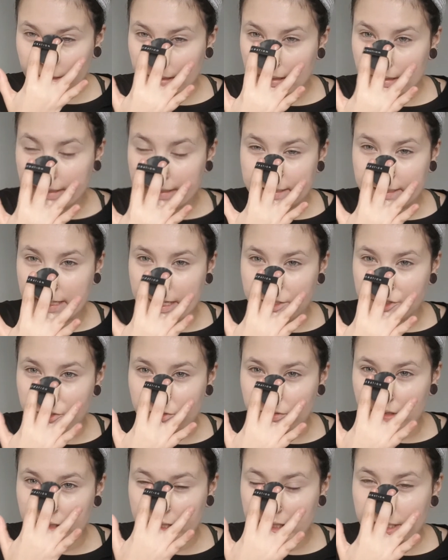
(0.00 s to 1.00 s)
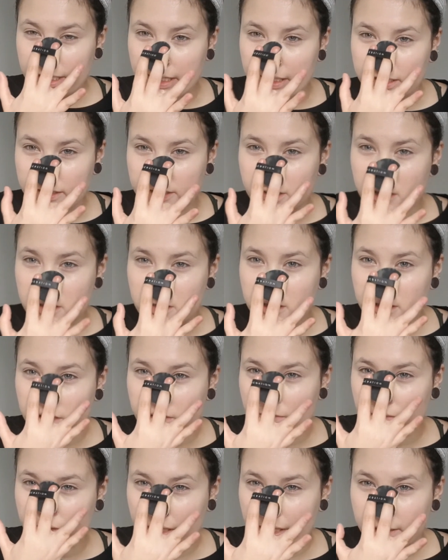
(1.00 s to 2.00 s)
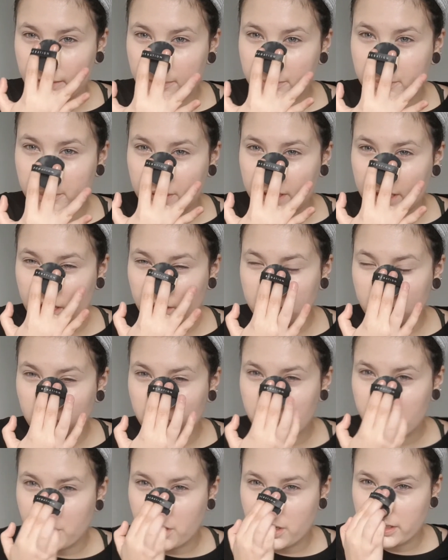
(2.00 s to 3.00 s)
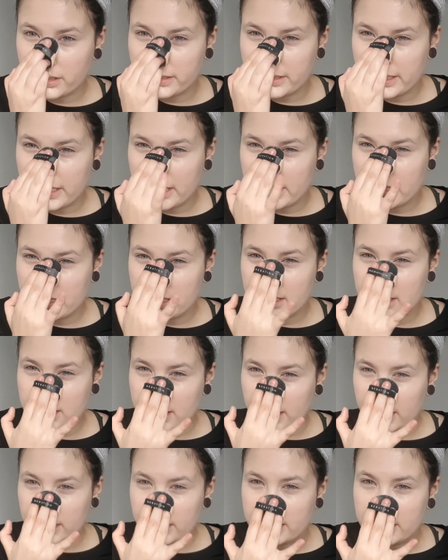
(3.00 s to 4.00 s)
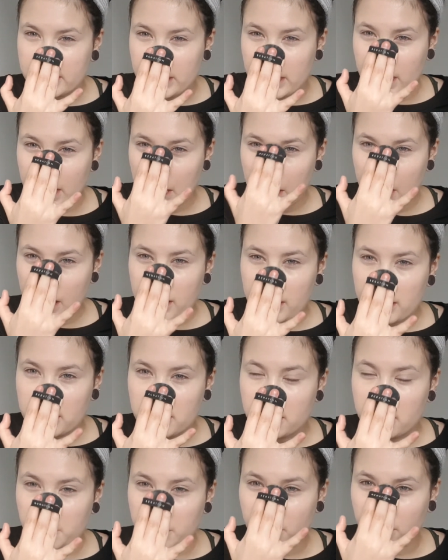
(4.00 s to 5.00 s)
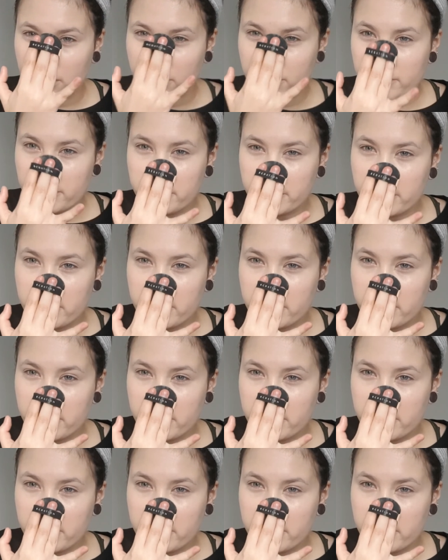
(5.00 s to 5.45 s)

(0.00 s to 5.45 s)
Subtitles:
like naturally, and it doesn't really pick up the product inside the puff.